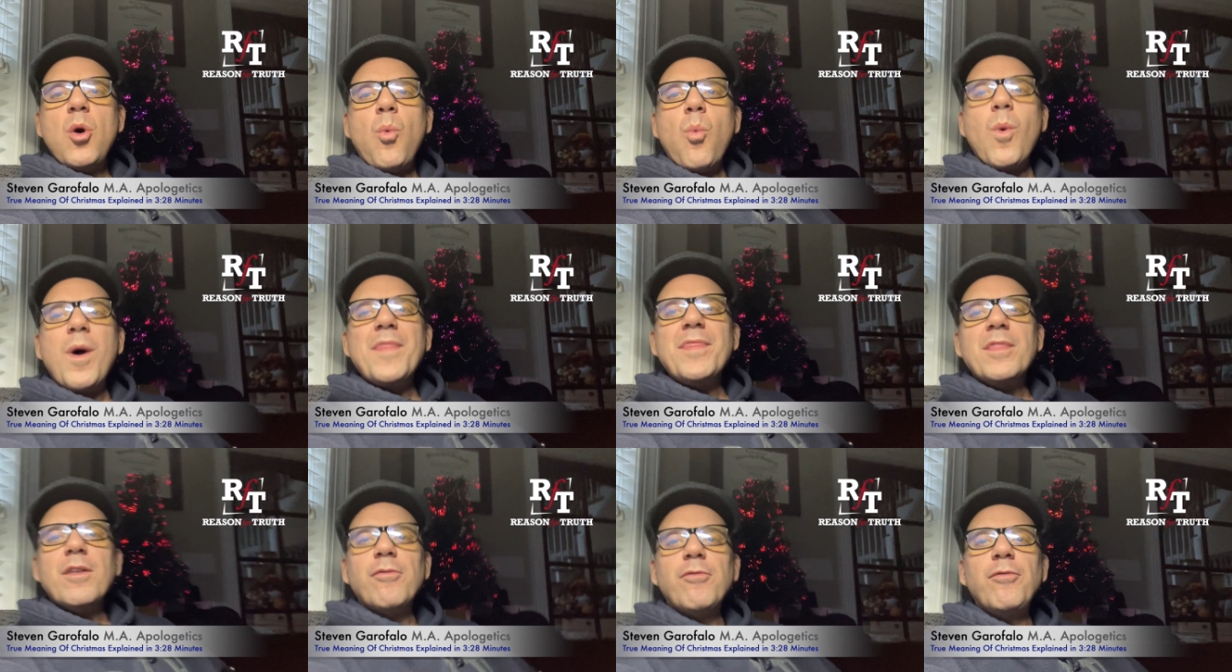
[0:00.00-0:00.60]

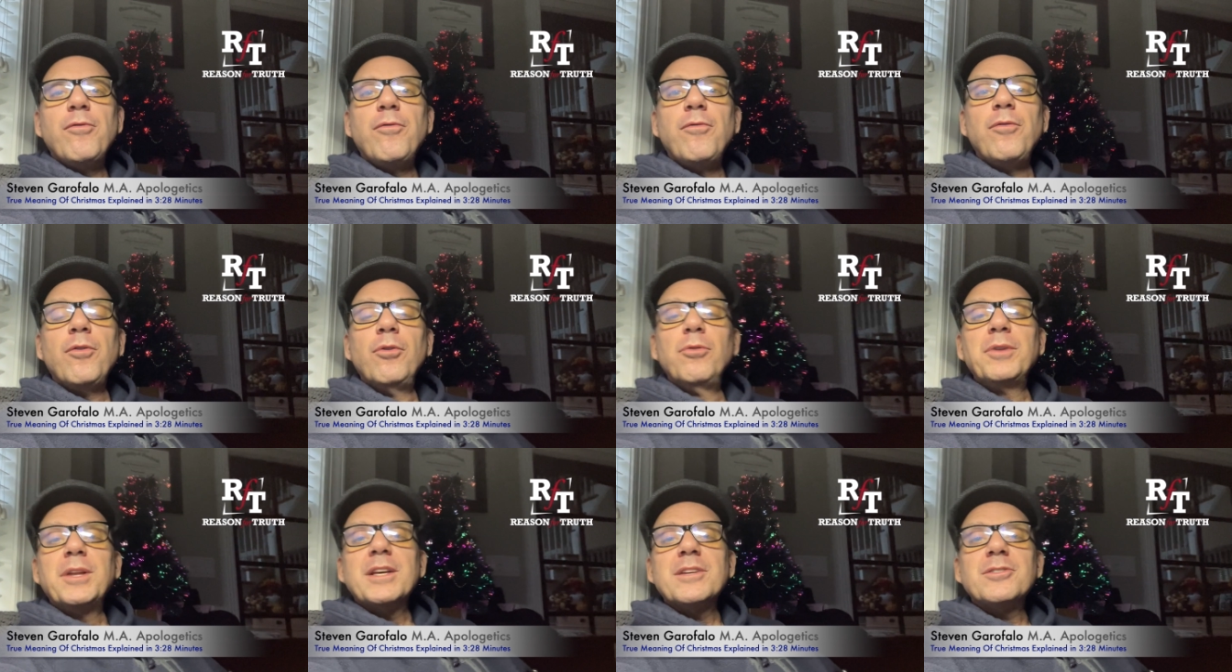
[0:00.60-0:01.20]
when the
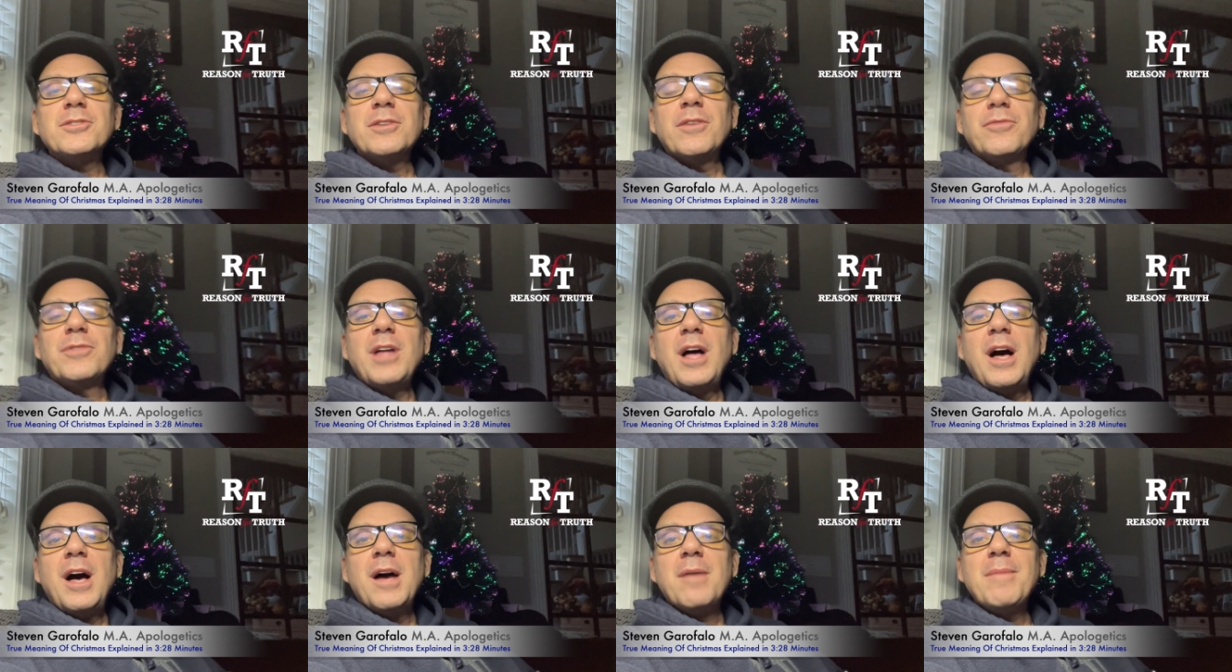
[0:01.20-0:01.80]
fullness of
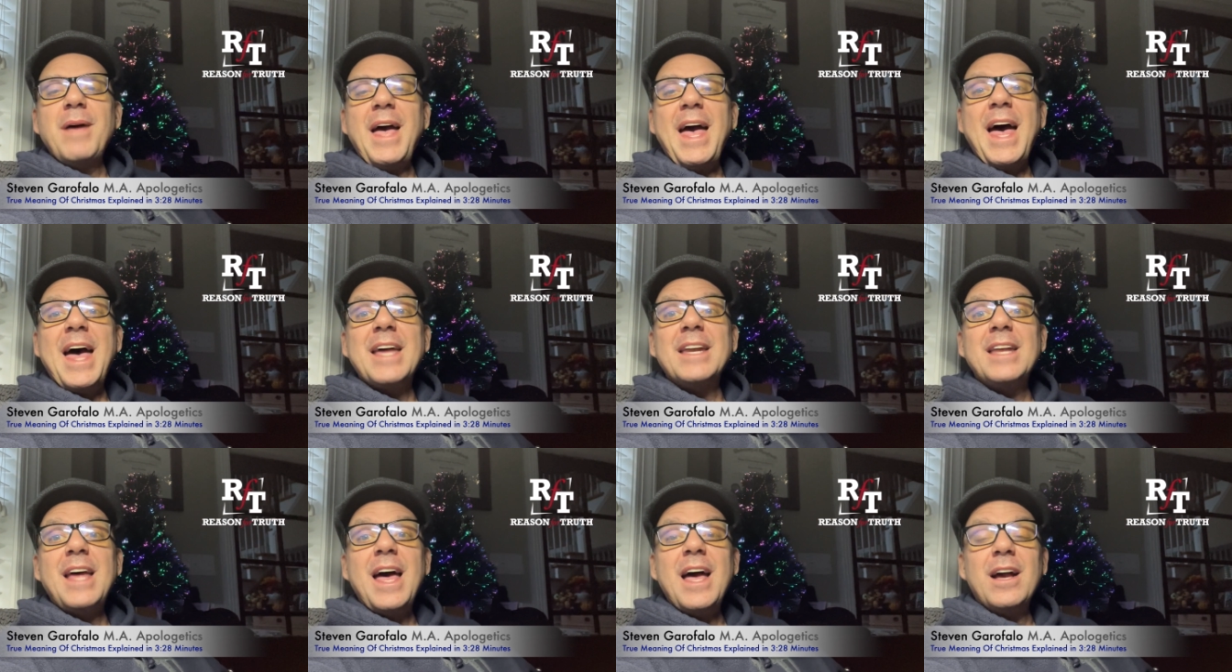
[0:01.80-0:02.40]
time
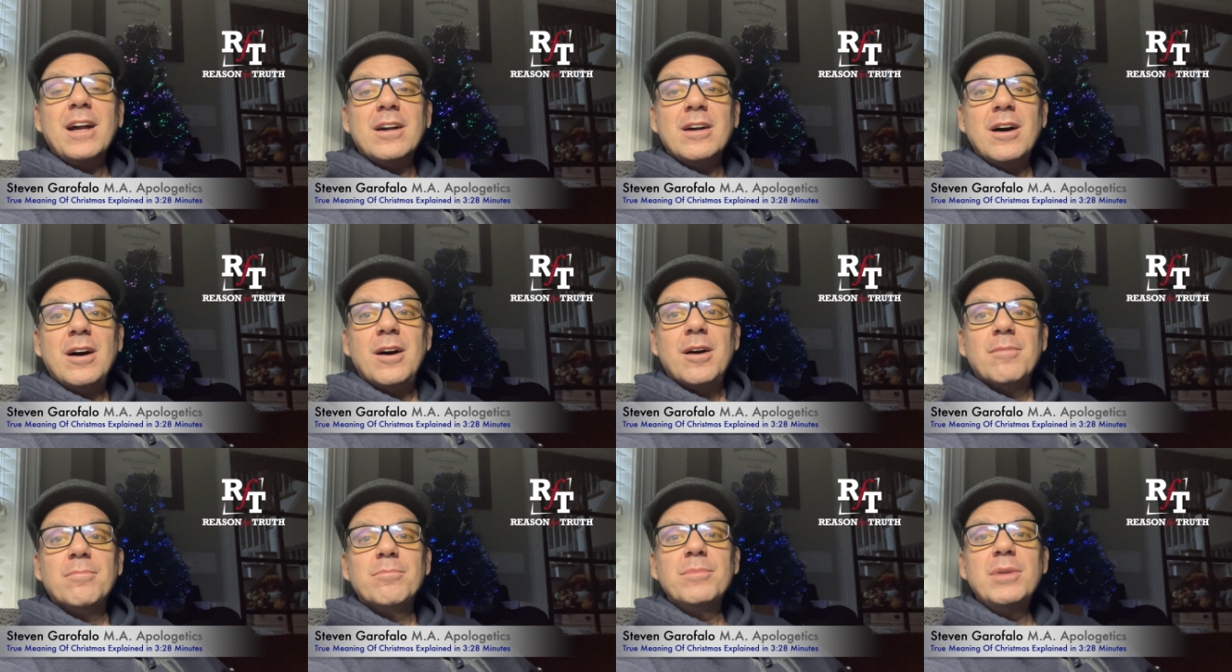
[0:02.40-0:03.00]
had
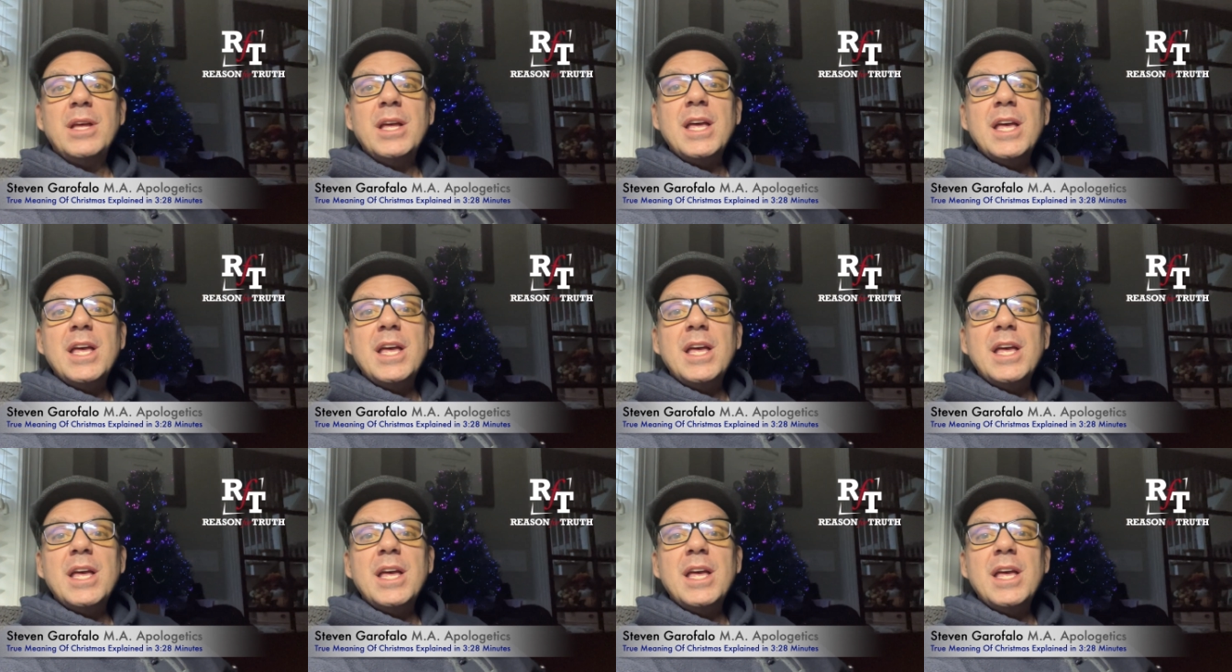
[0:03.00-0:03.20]
come,